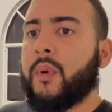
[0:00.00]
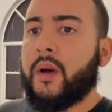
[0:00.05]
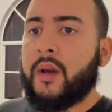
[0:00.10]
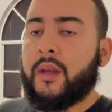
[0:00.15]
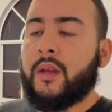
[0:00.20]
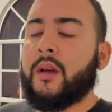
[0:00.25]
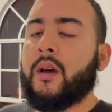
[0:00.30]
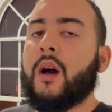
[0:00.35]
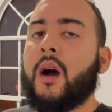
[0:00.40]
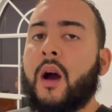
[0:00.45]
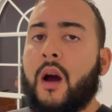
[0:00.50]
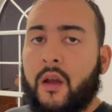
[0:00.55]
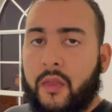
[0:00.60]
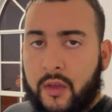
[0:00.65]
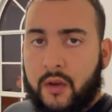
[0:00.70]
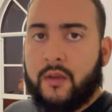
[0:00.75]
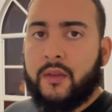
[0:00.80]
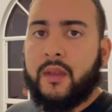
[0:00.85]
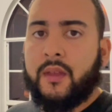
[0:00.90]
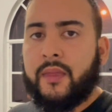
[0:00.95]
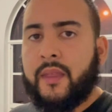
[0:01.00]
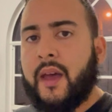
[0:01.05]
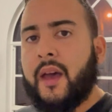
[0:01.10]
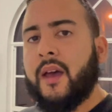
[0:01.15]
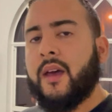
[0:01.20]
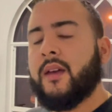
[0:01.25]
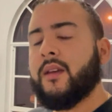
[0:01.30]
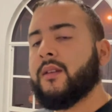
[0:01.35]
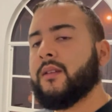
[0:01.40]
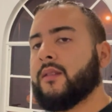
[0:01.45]
But other than
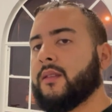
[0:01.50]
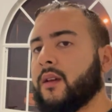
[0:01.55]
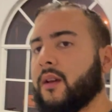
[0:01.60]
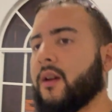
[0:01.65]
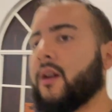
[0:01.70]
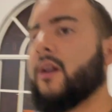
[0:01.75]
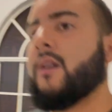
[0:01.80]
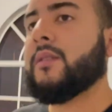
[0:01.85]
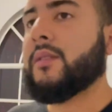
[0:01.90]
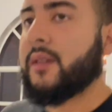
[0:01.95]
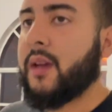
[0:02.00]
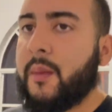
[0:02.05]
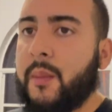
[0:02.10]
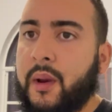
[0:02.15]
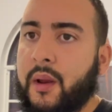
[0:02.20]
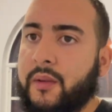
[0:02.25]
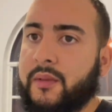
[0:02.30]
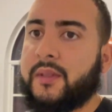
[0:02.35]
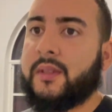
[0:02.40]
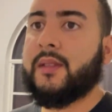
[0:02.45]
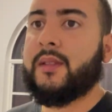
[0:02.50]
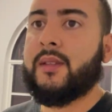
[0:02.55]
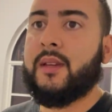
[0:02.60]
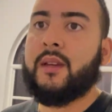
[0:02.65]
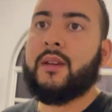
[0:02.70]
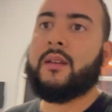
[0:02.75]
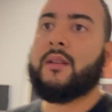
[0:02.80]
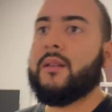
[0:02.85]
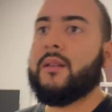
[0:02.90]
that, the car is coming out sick.